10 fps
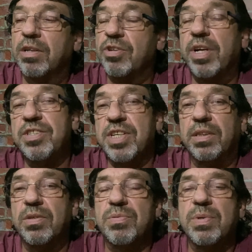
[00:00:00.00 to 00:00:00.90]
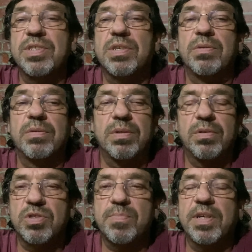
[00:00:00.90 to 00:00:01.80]
try to check those ones out,
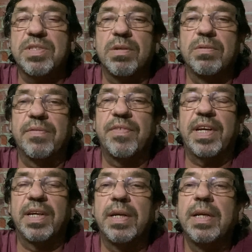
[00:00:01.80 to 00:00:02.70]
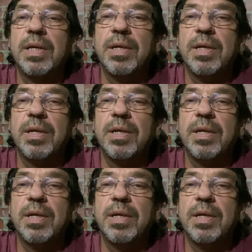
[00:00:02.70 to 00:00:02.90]
those spots out, if I can.